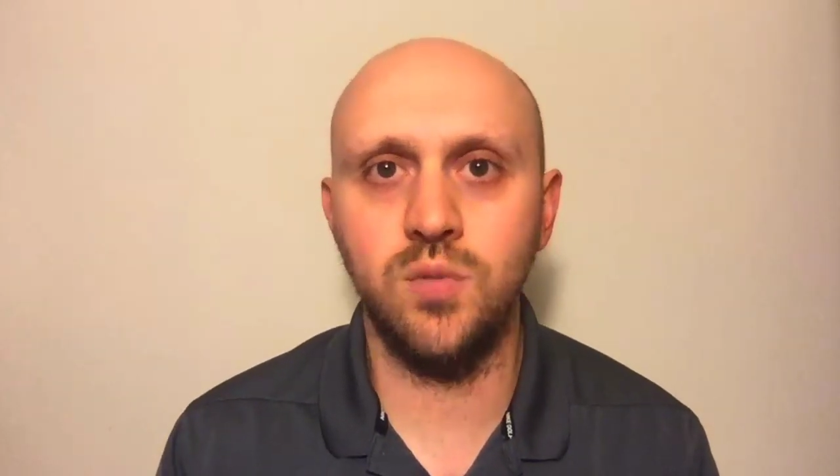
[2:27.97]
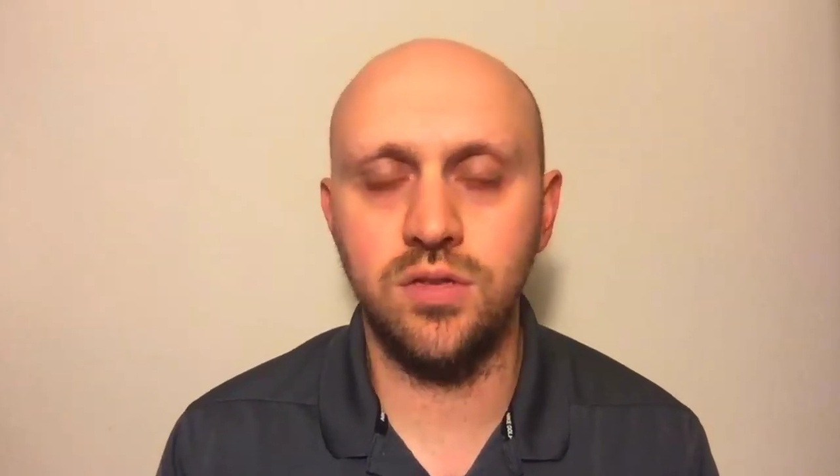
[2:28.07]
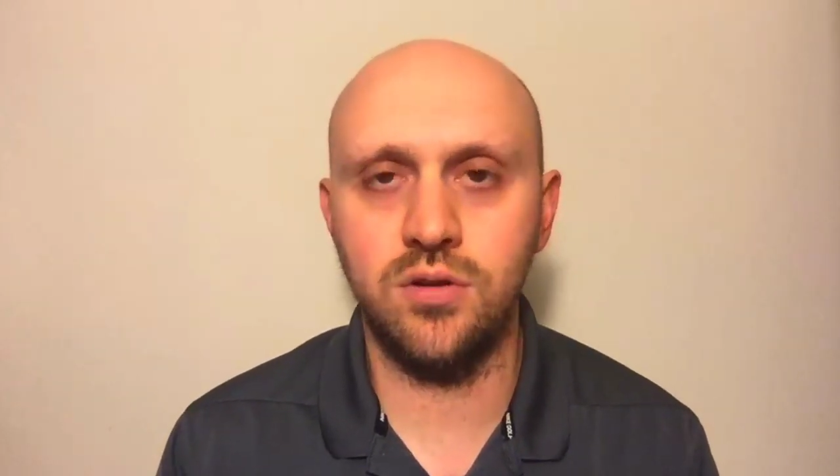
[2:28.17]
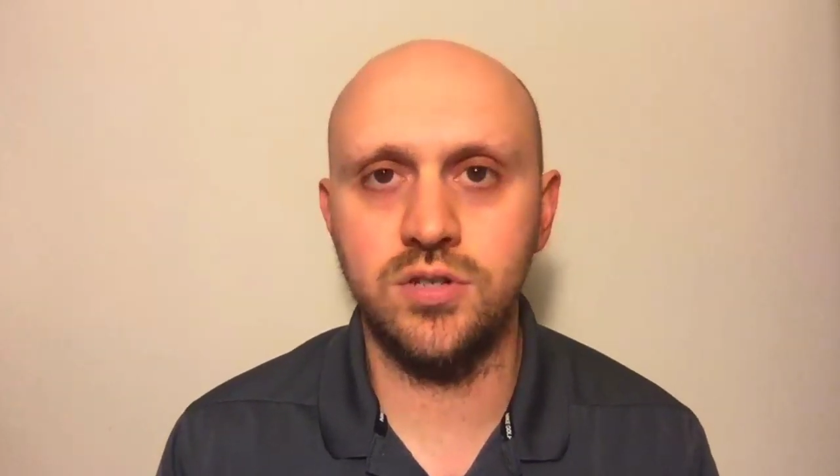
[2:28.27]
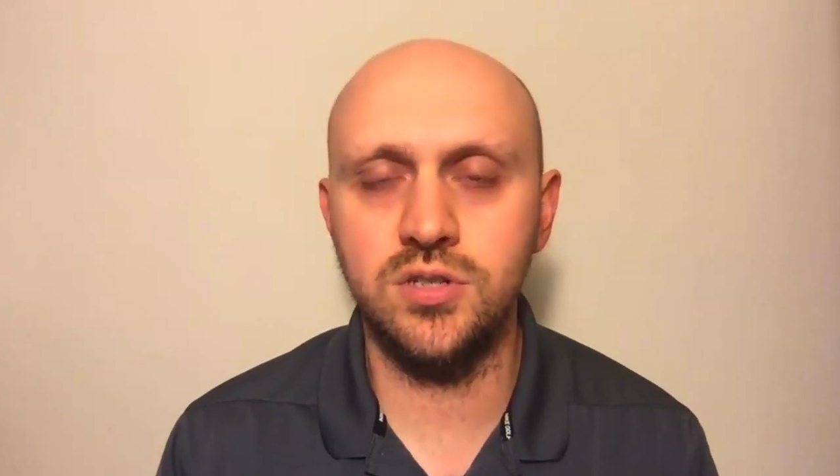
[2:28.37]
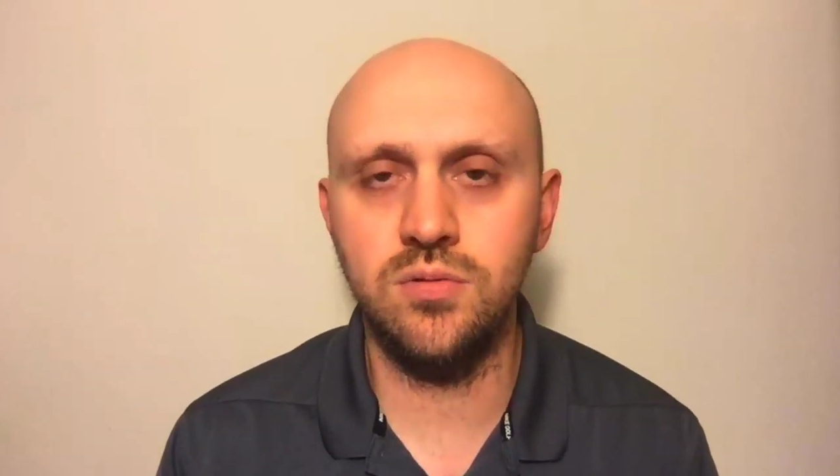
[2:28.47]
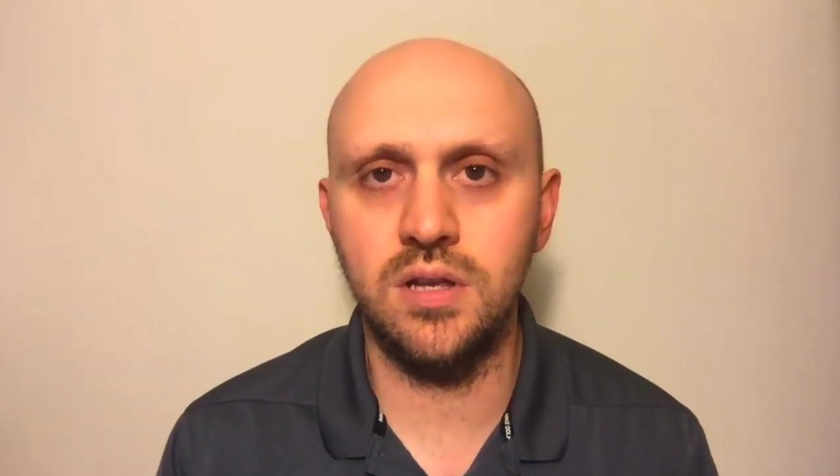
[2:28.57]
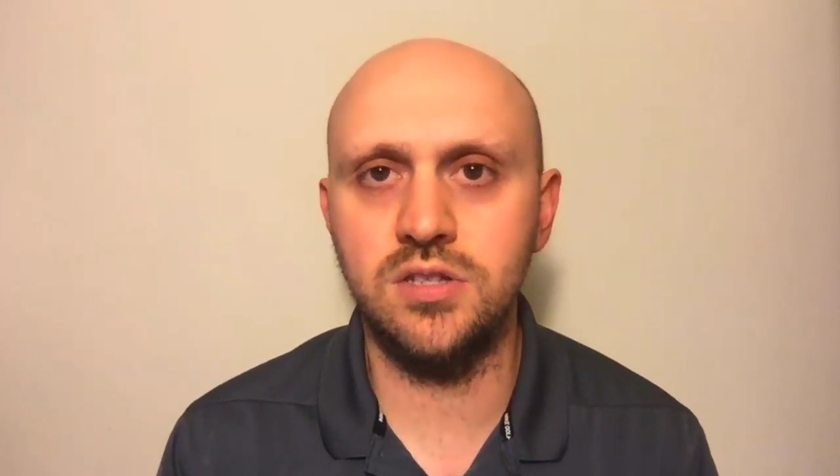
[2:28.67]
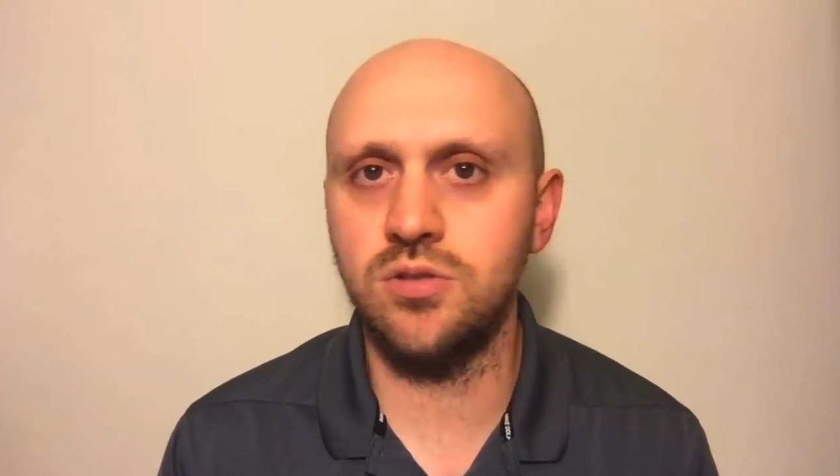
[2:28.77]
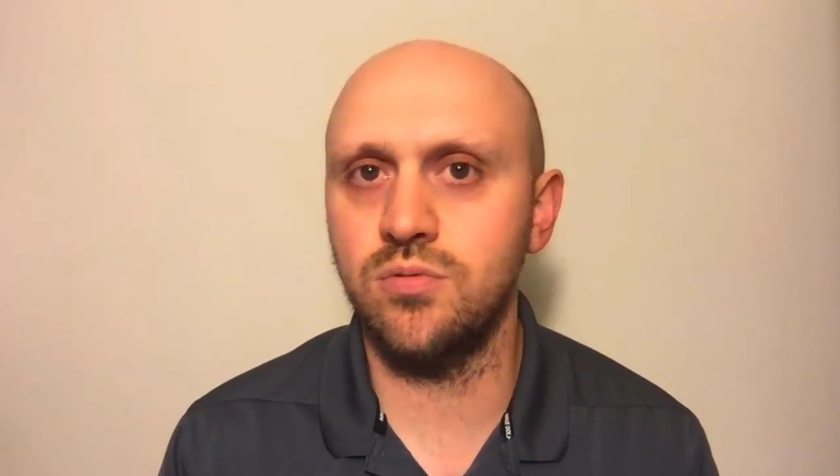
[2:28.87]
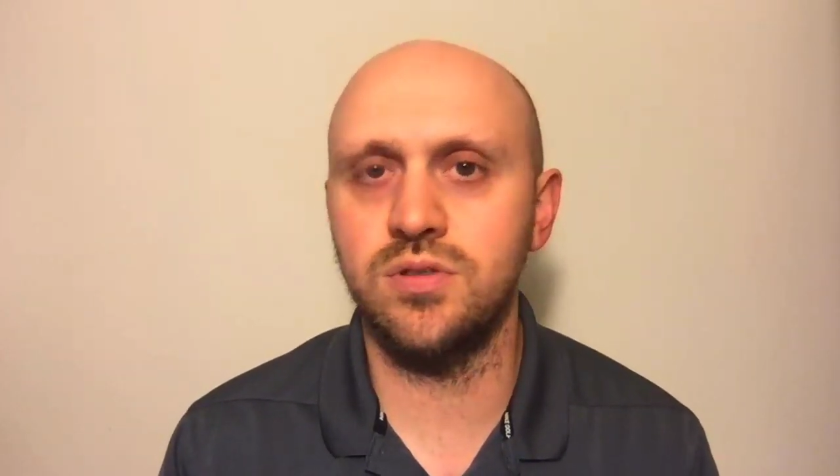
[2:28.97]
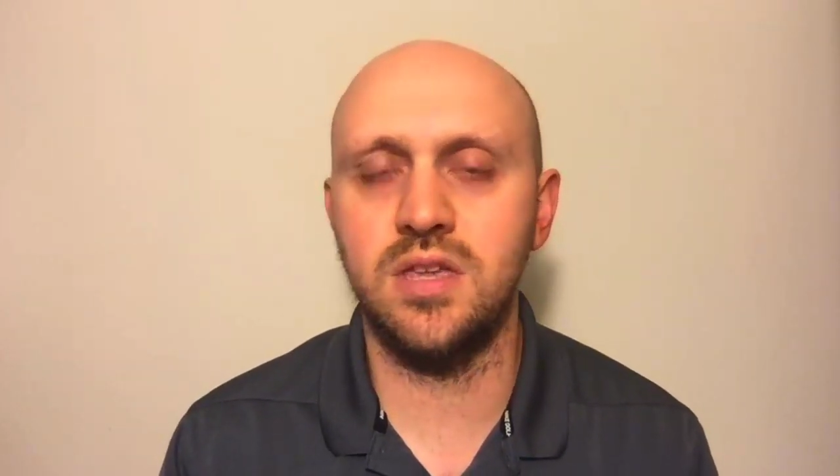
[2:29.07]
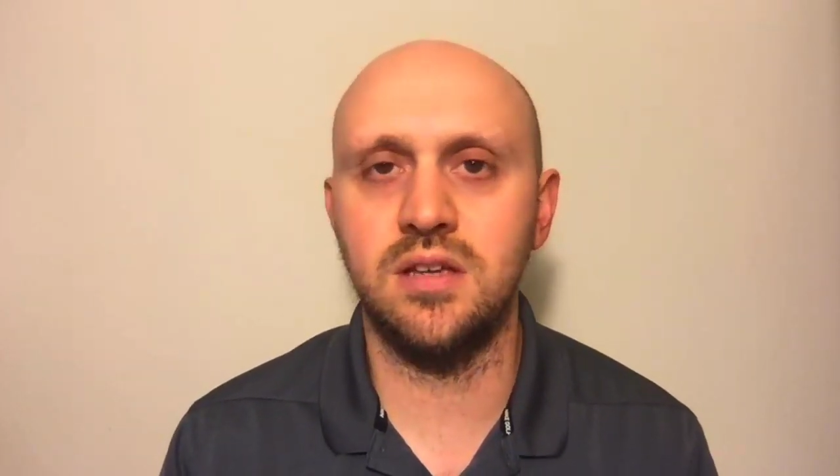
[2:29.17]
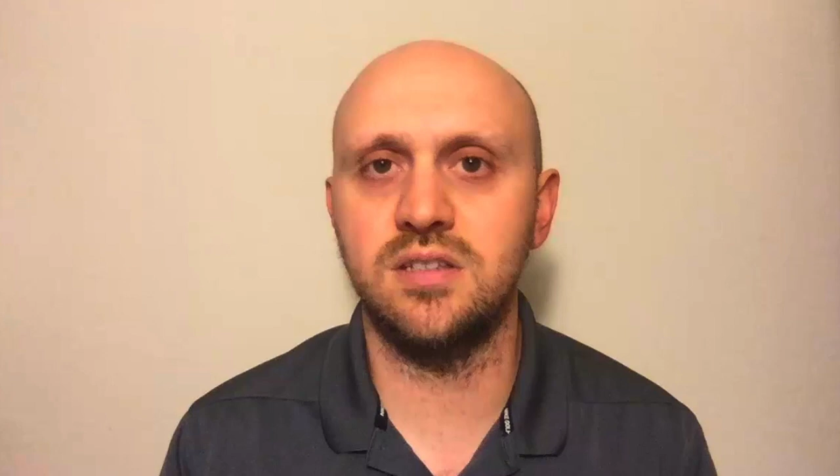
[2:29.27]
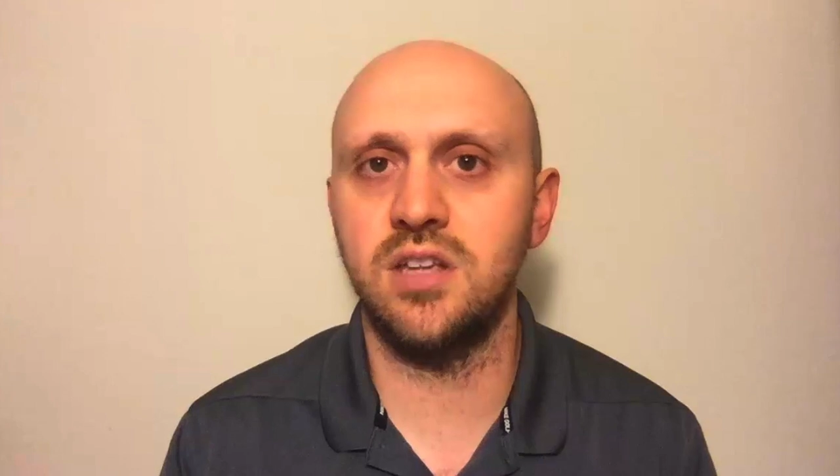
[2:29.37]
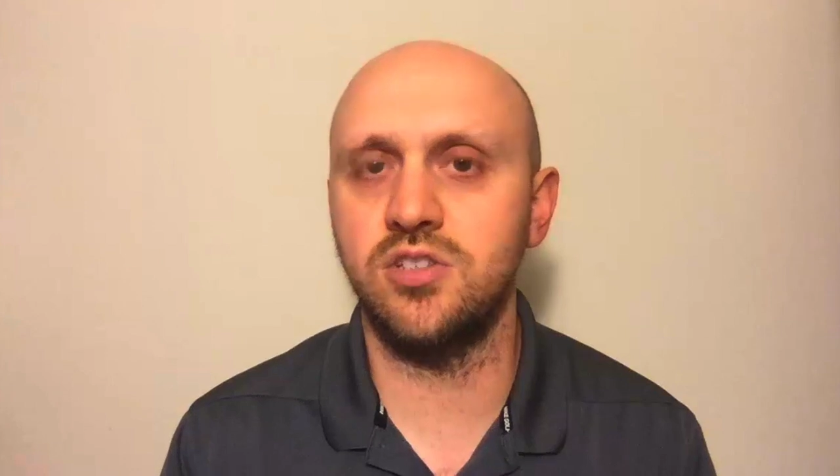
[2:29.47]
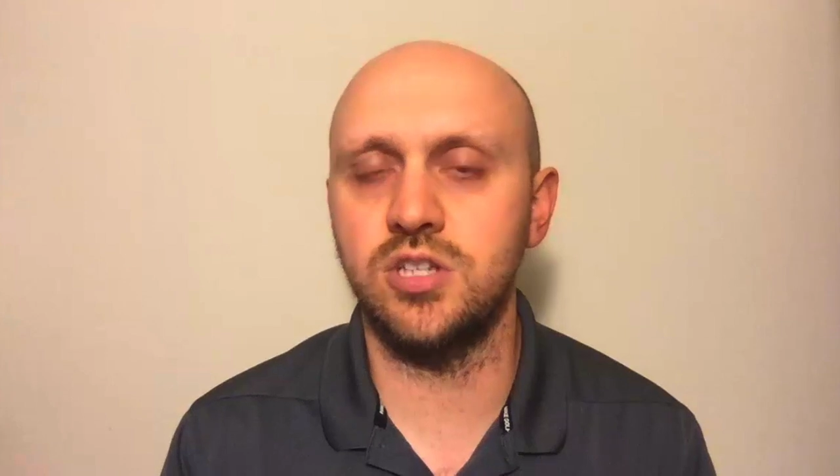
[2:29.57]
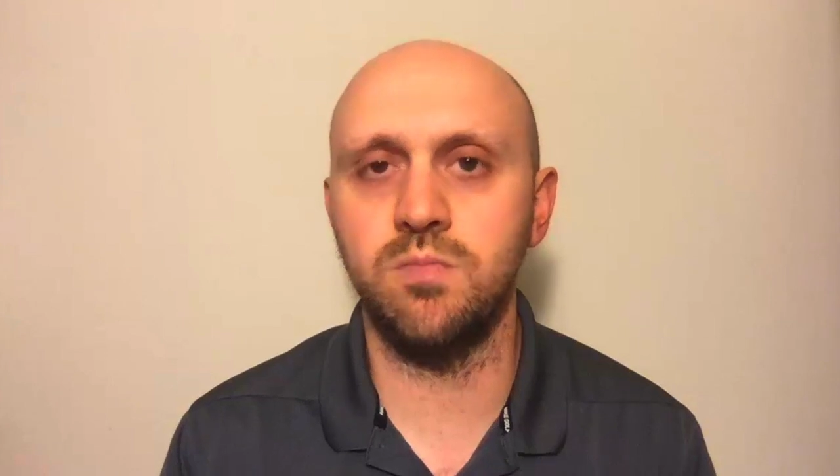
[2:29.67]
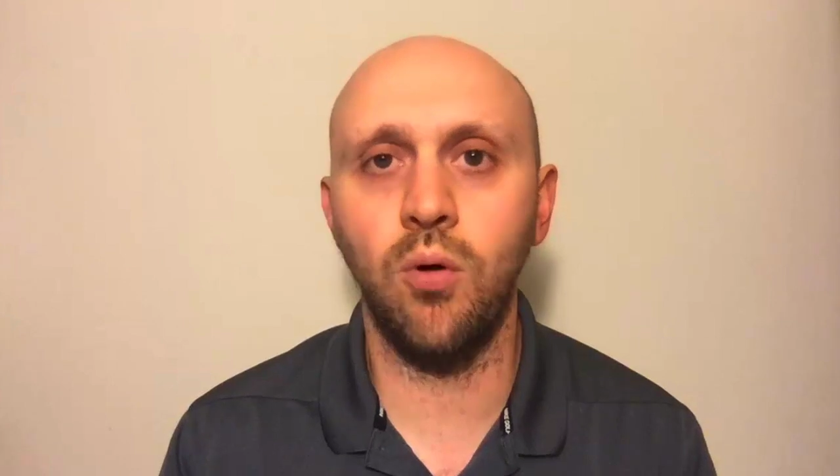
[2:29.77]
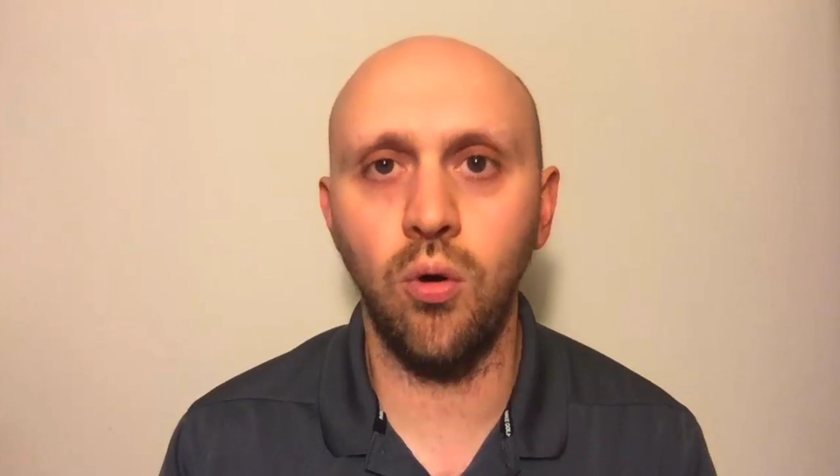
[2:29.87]
with their students through things such
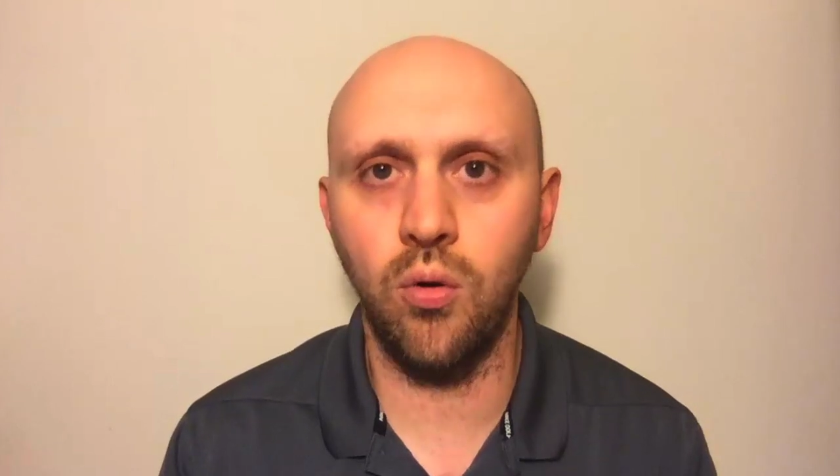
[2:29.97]
as poll